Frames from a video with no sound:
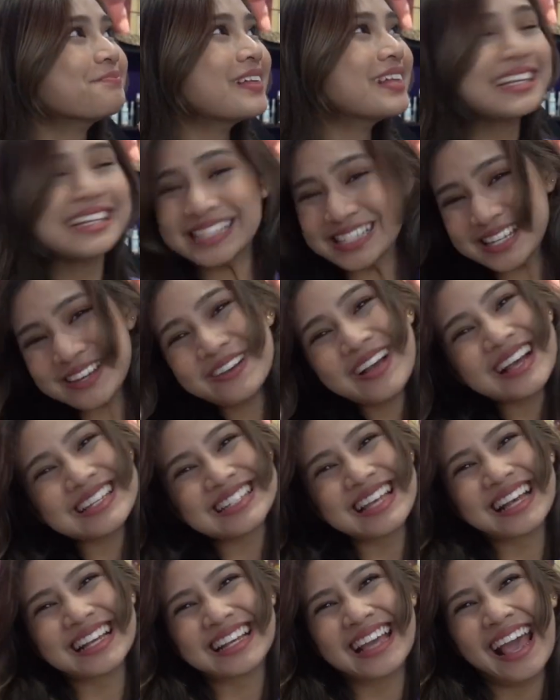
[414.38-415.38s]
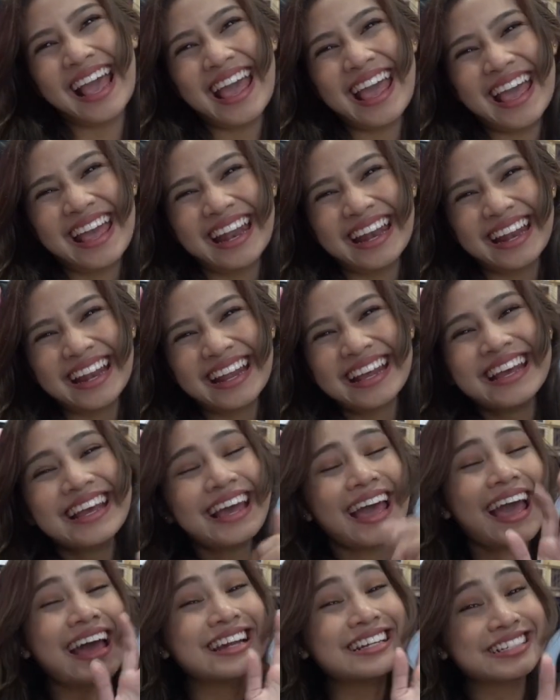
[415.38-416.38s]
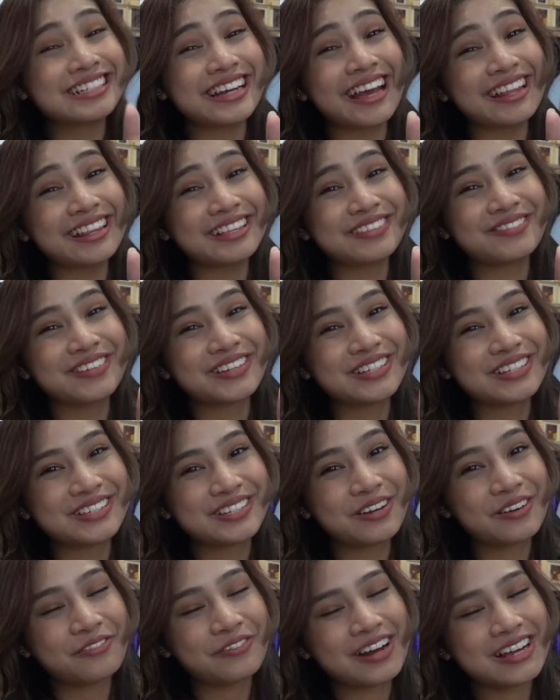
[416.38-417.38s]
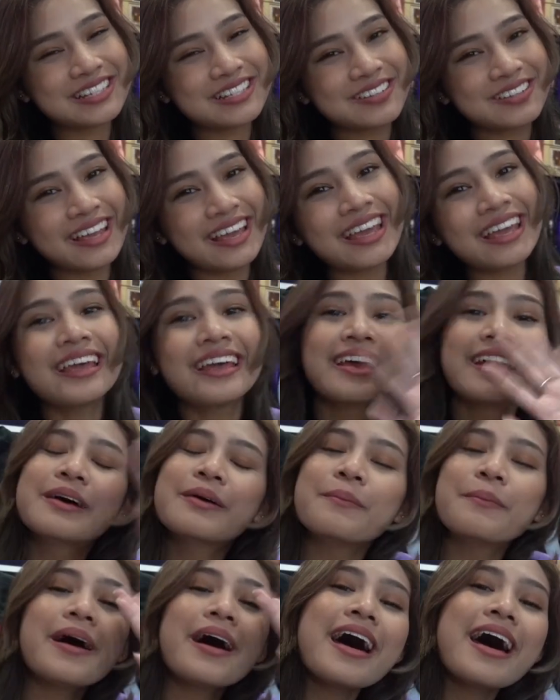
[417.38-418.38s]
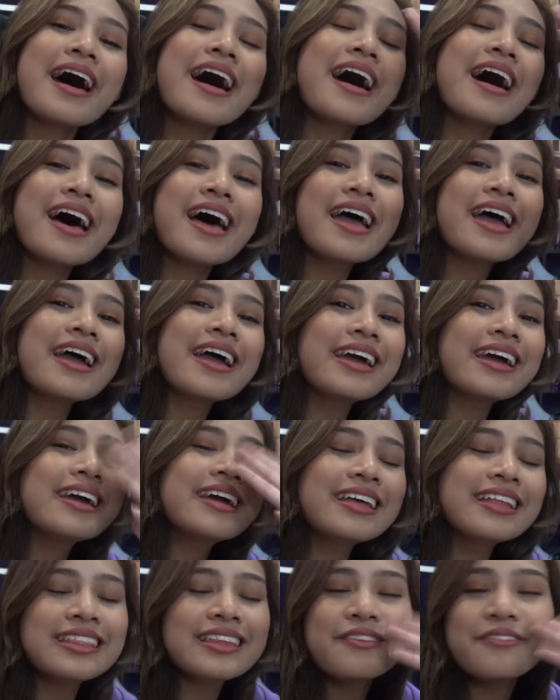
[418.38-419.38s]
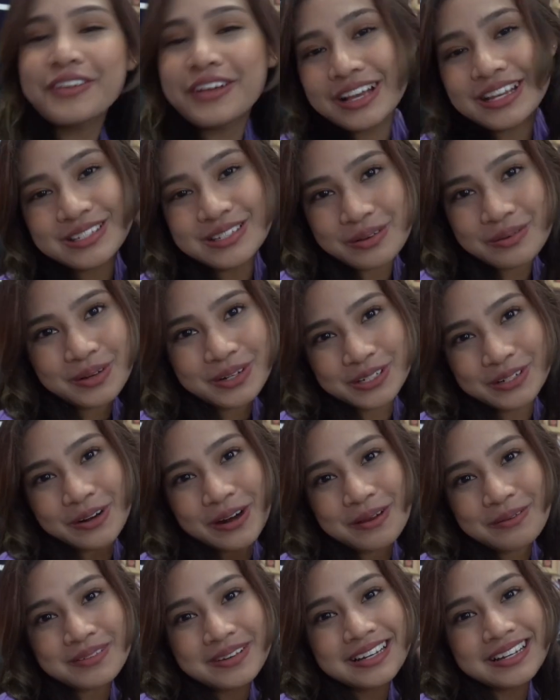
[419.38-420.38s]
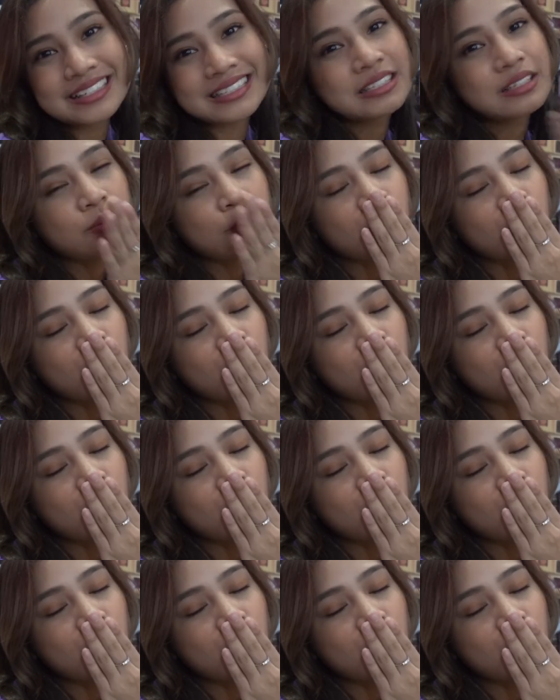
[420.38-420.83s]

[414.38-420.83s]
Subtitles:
see you guys again and share this video to your friends, okay? Bye! Love you guys so much, Arribas.